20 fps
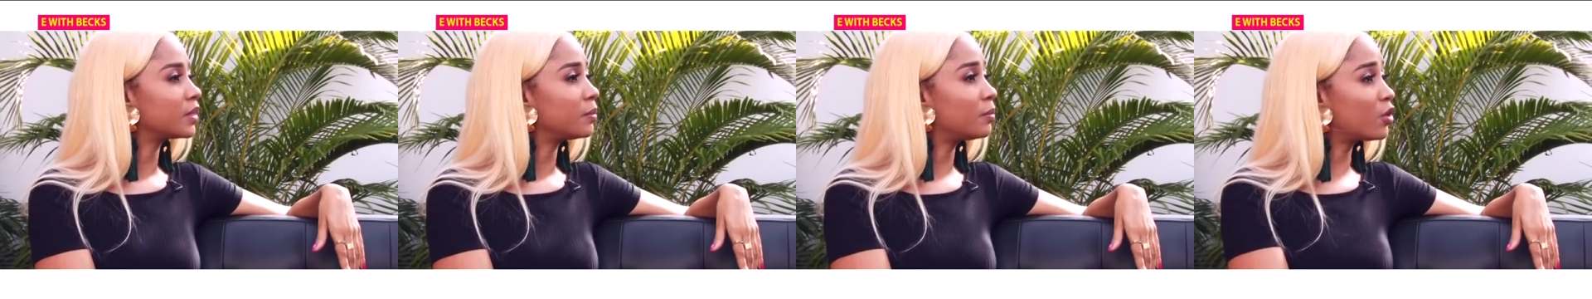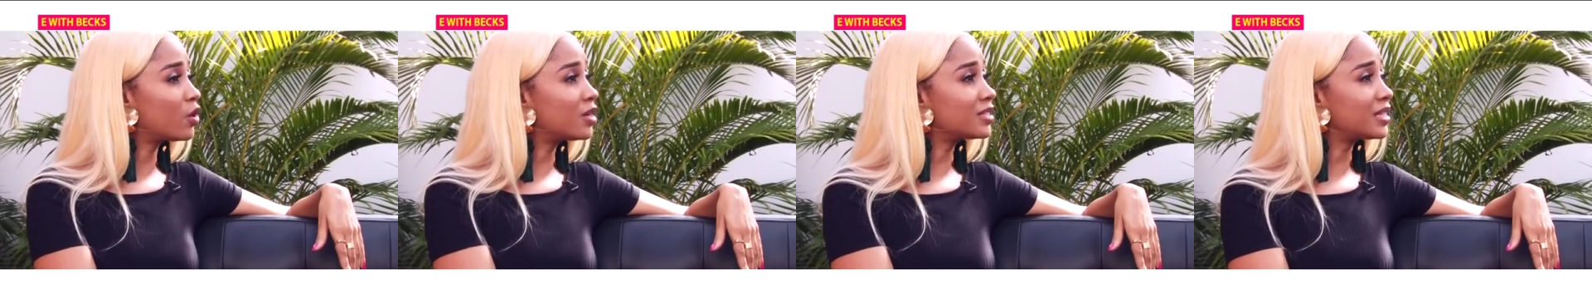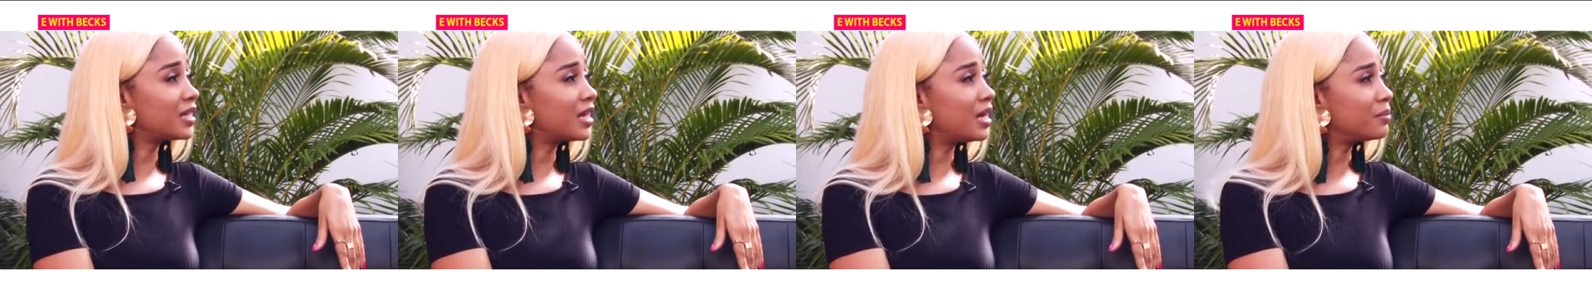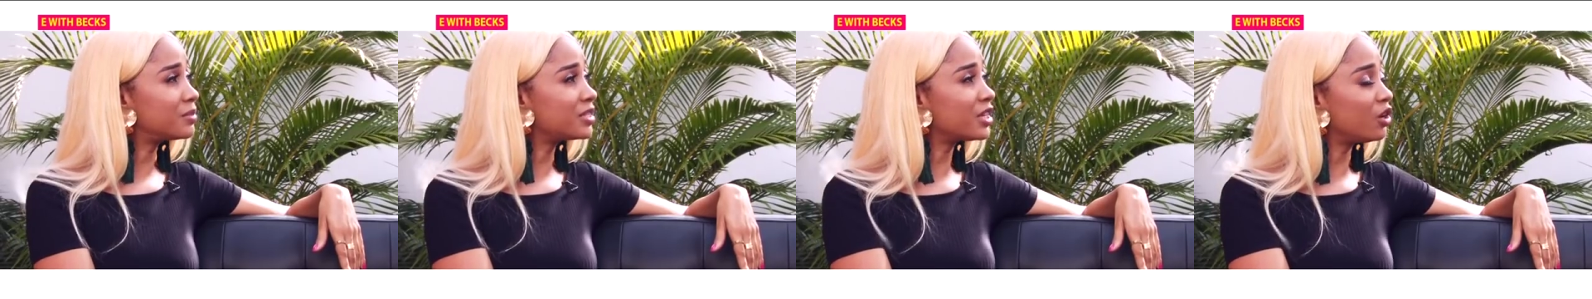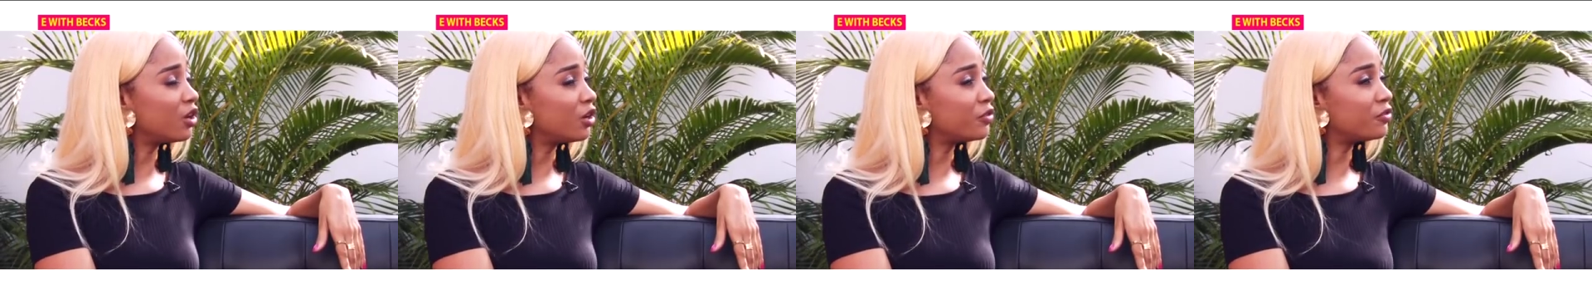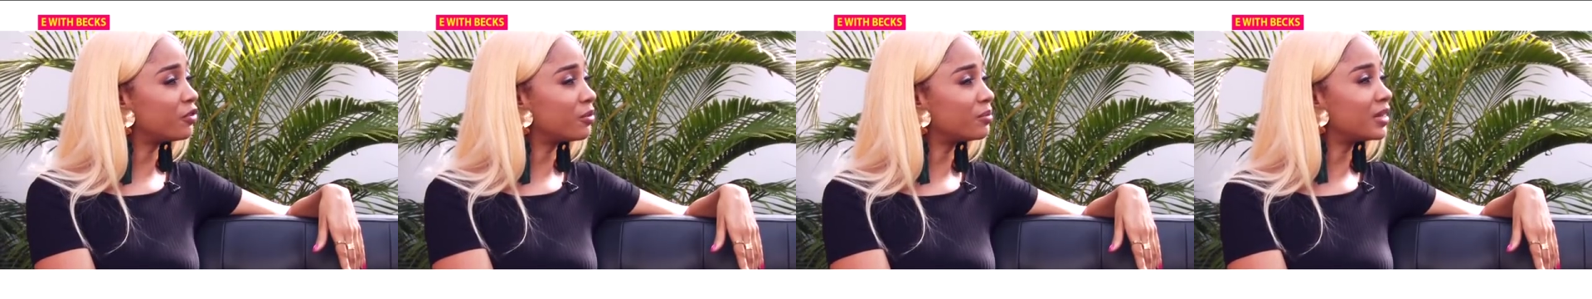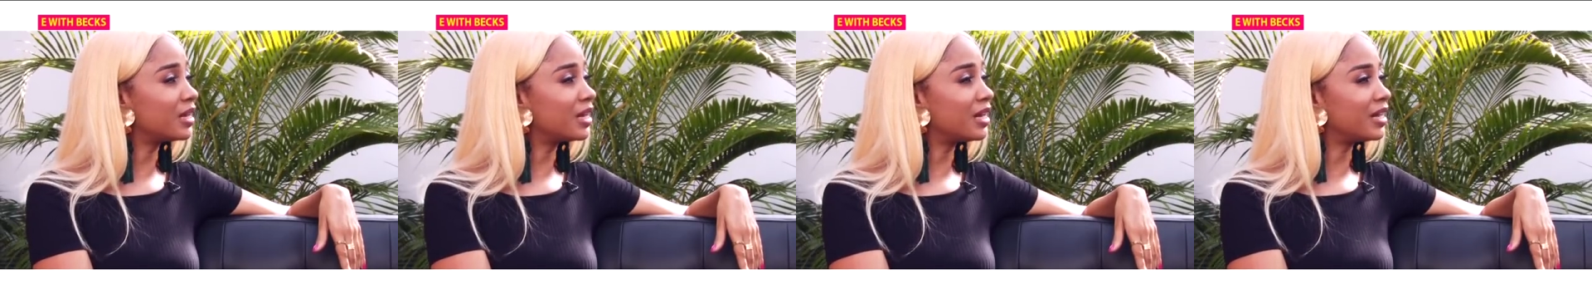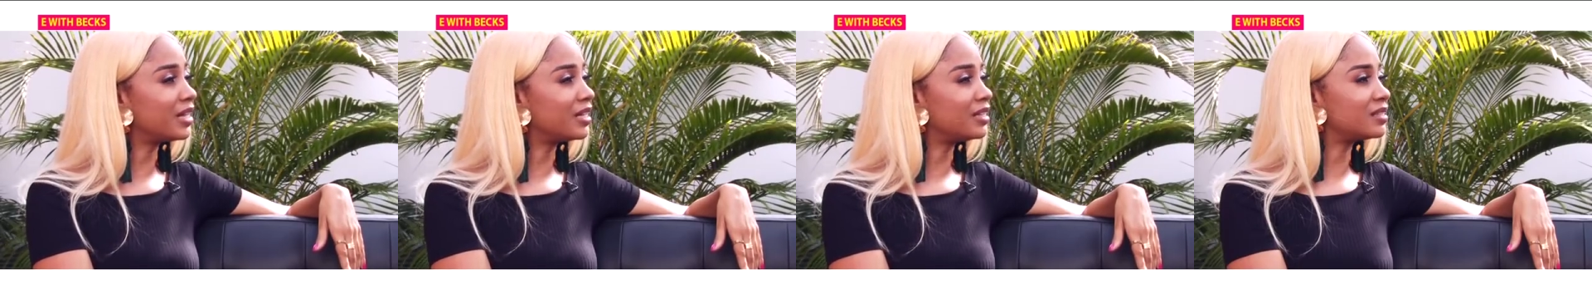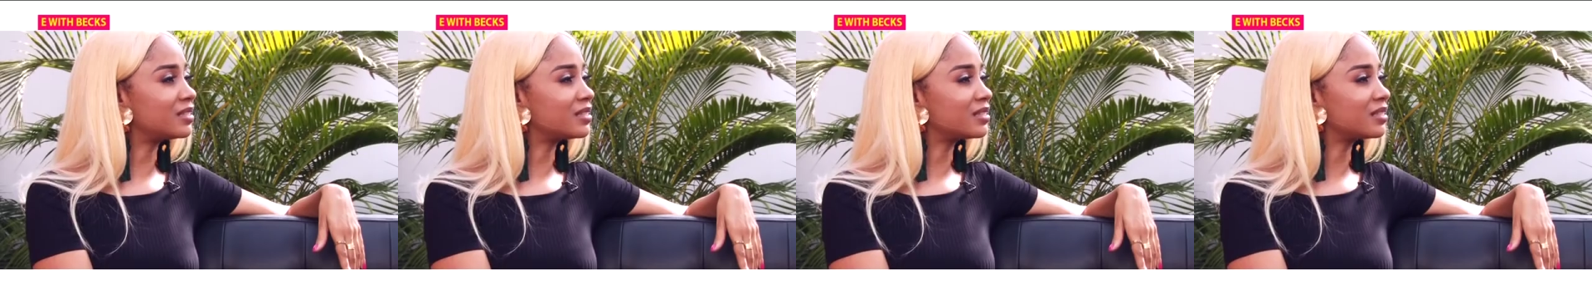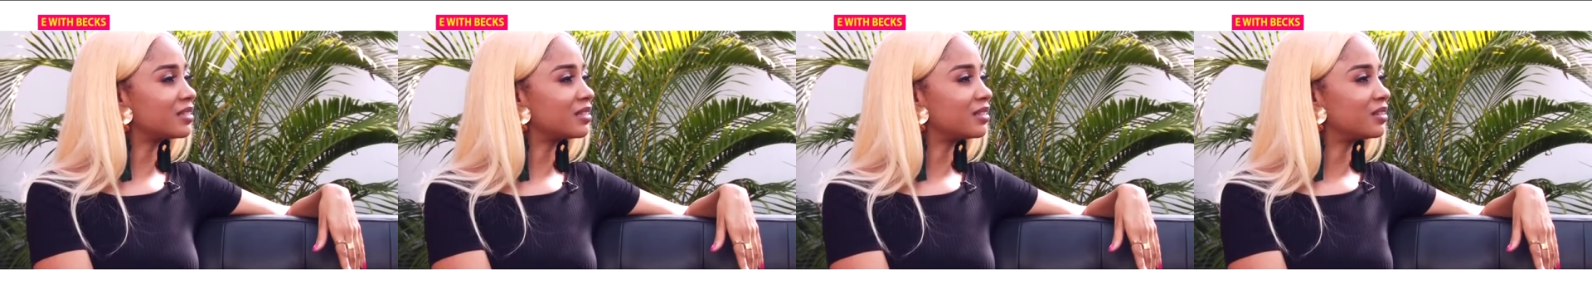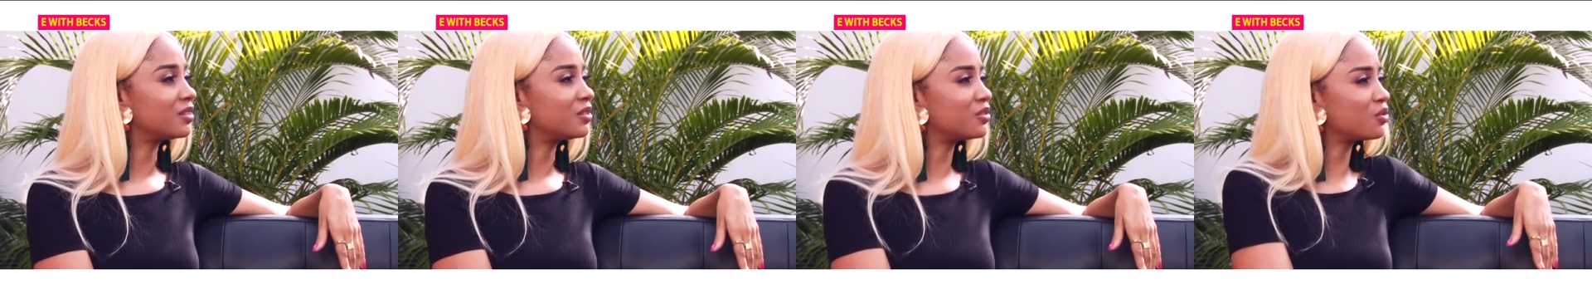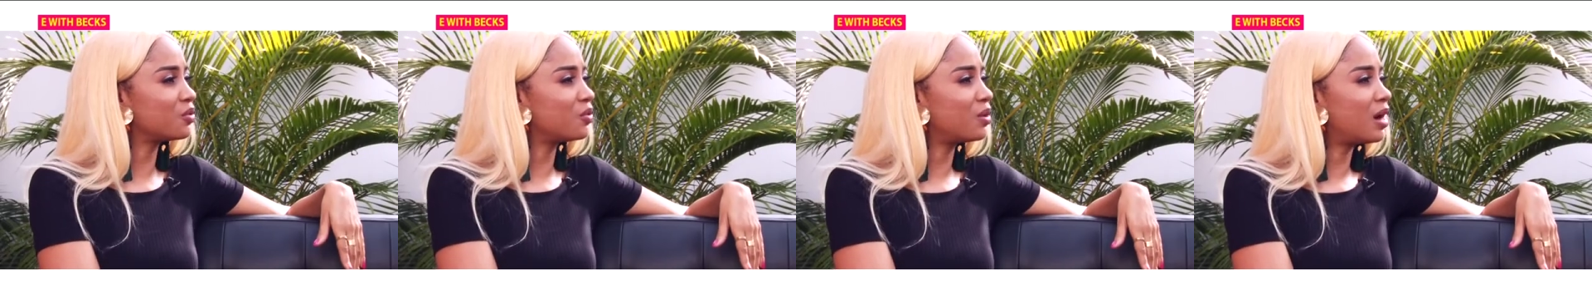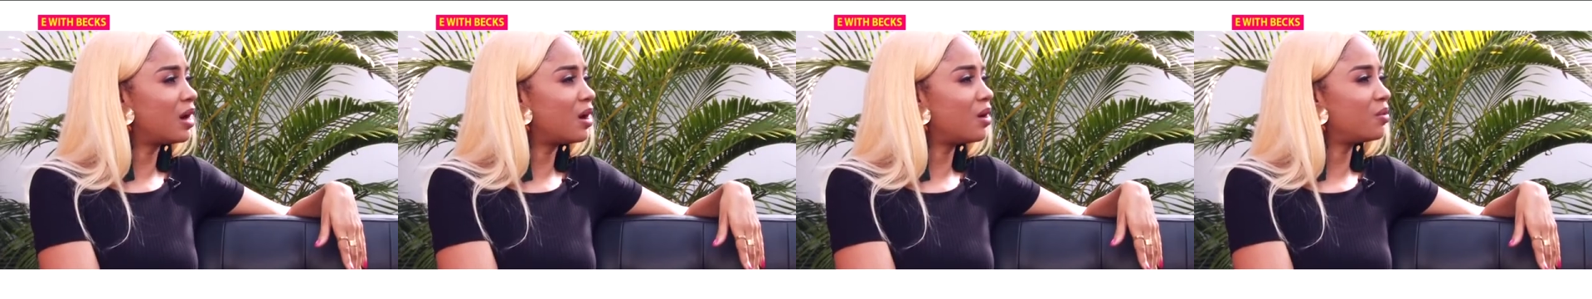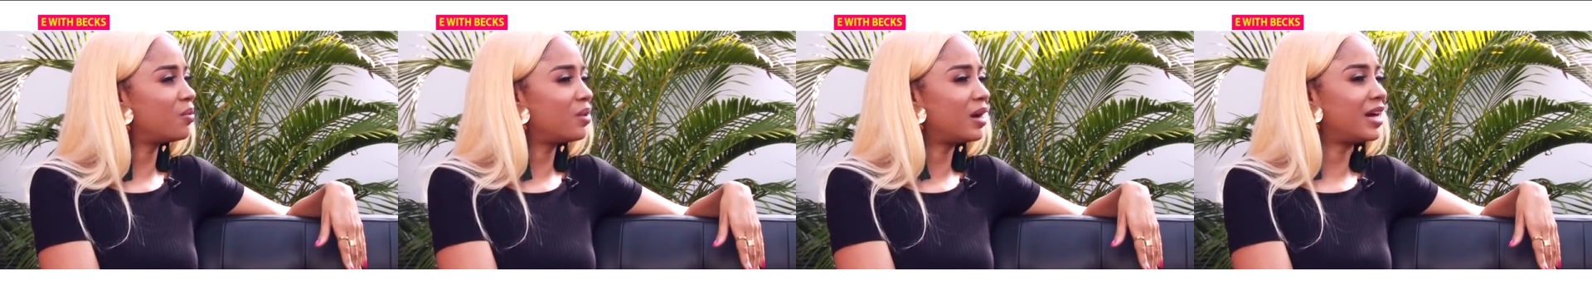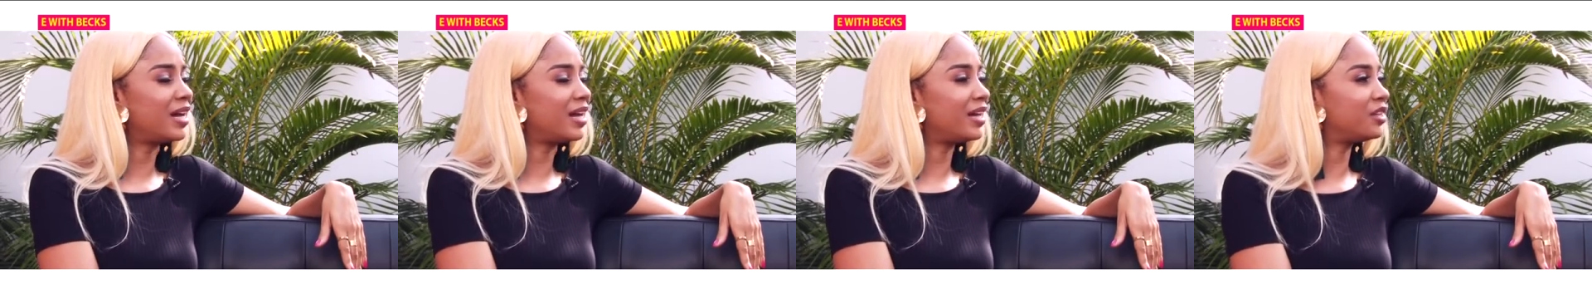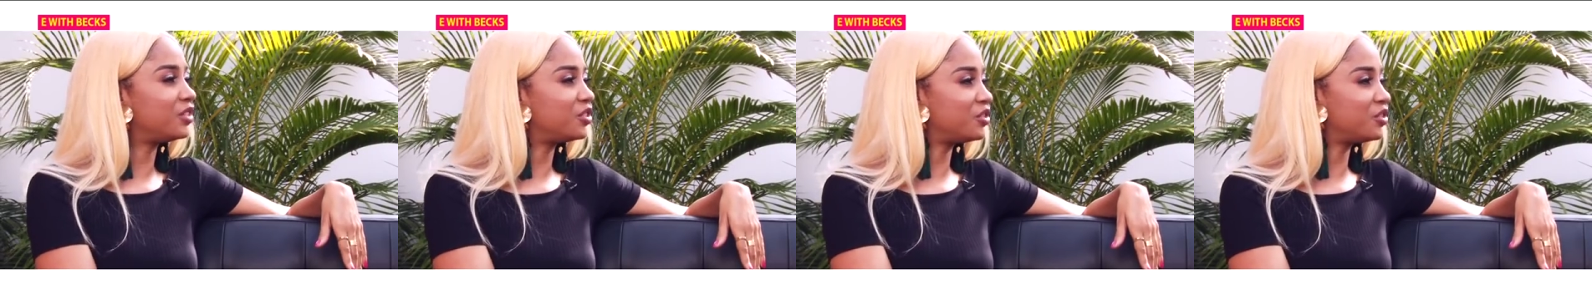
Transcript: because it comes a lot from guys. So how, why?